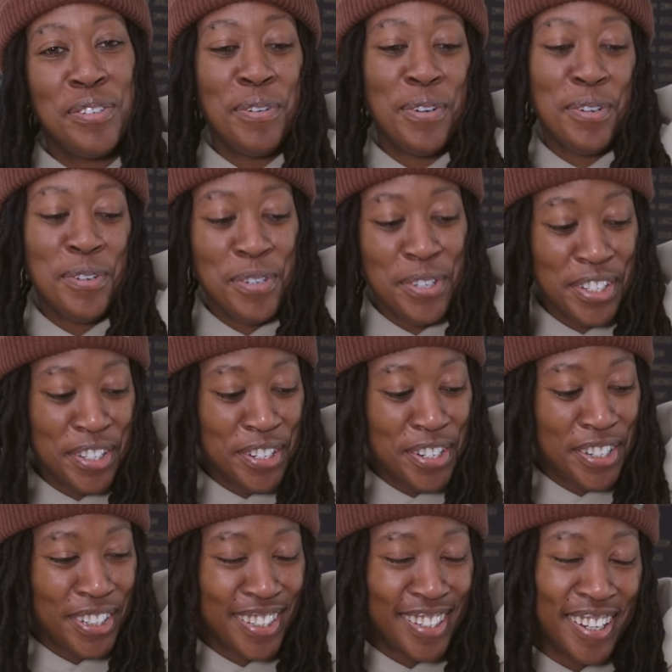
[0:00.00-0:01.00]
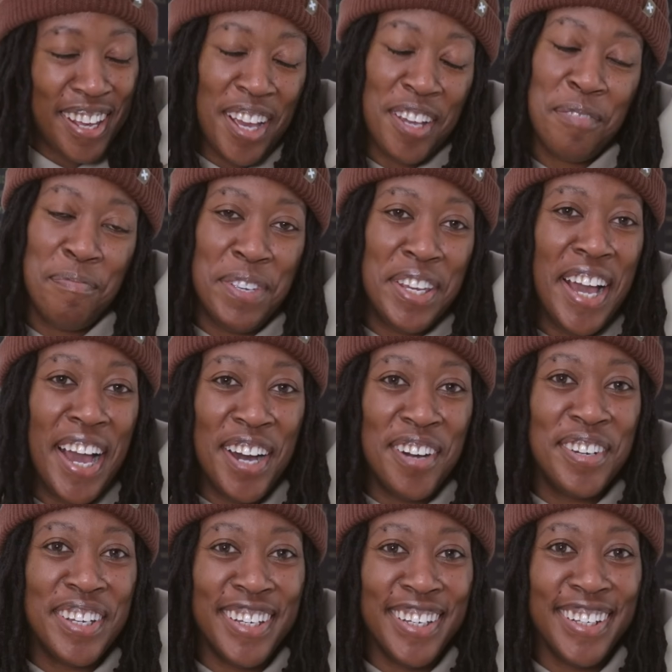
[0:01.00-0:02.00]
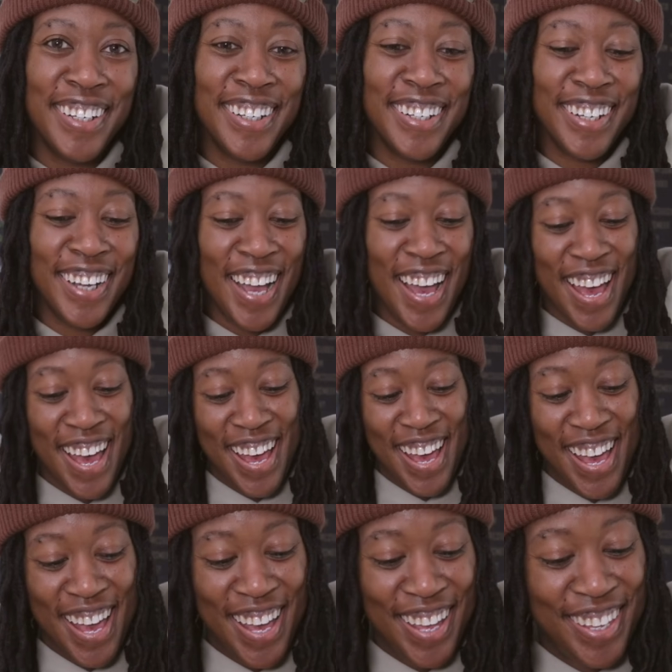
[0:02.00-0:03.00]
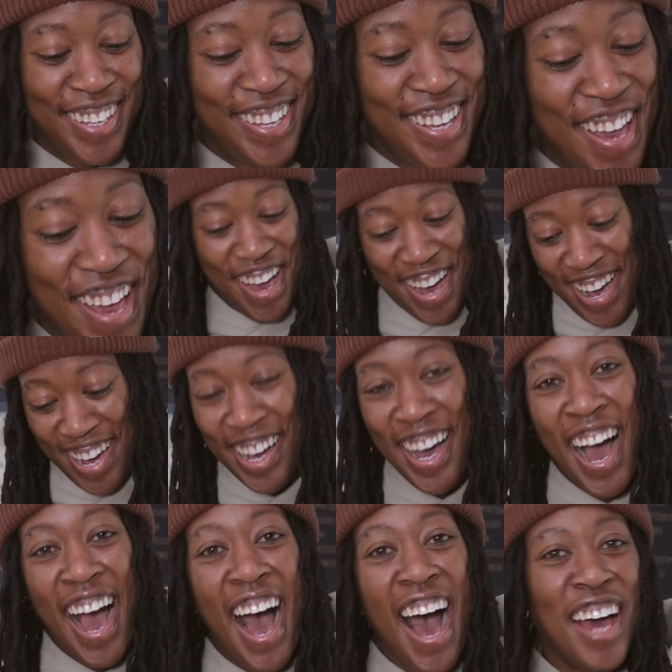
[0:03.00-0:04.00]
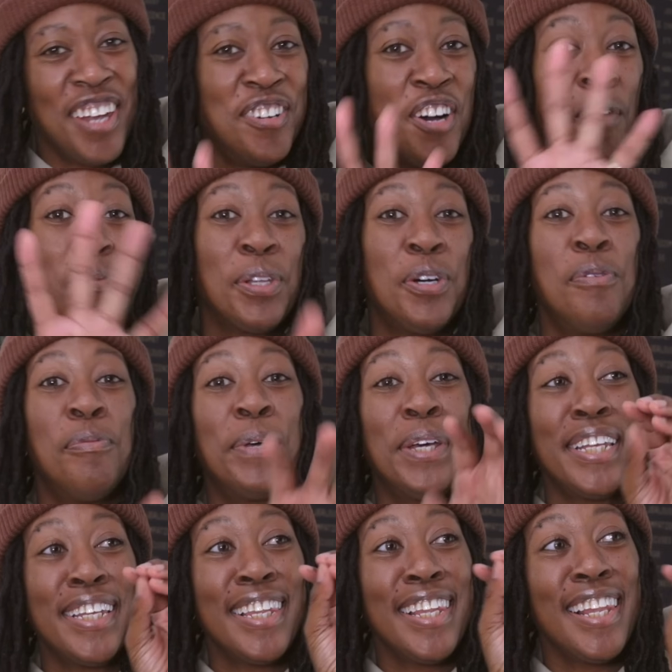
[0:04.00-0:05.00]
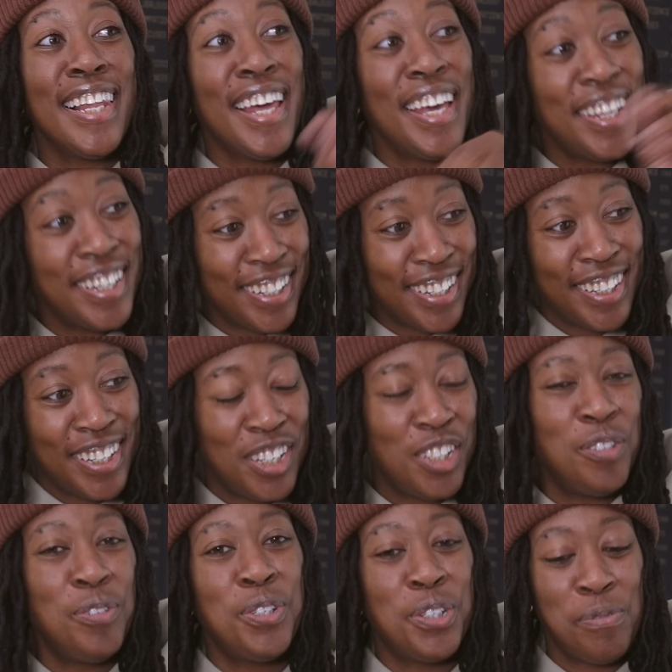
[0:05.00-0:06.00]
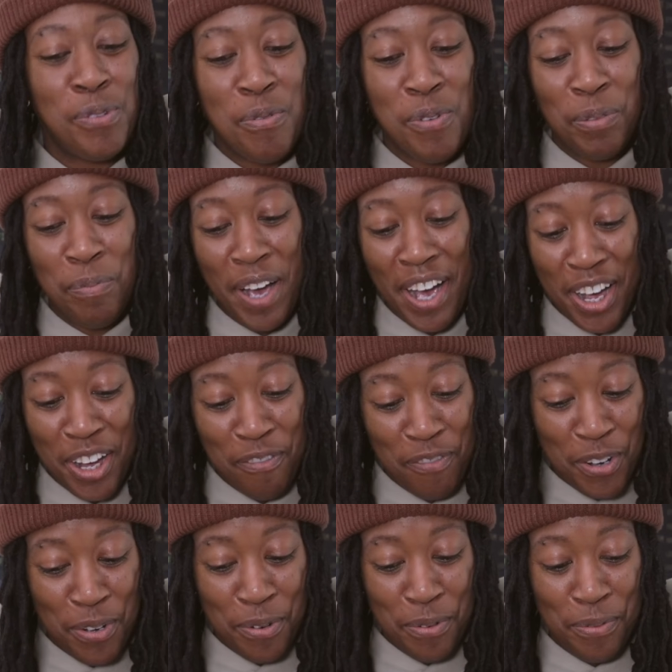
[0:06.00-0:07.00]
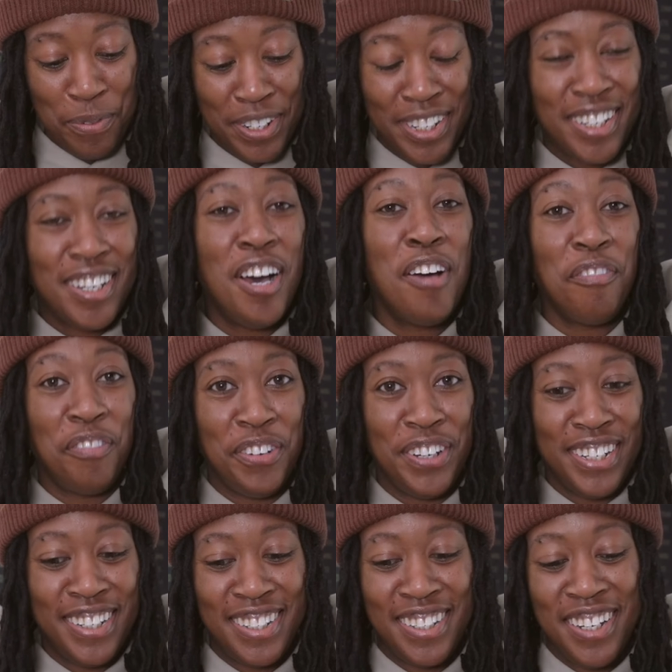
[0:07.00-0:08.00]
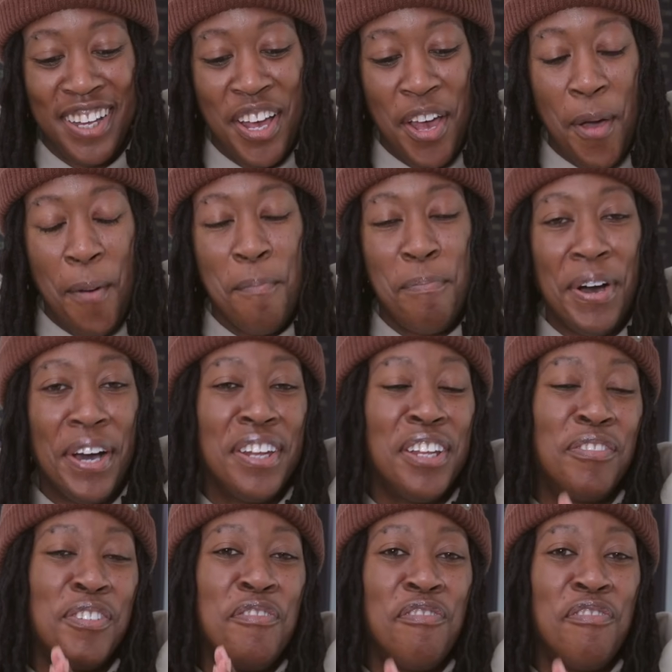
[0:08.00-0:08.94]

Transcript: going on, y'all? Tech me out here. And yeah, I know I'm a little bit later than usual with my iPhone coverage, but if you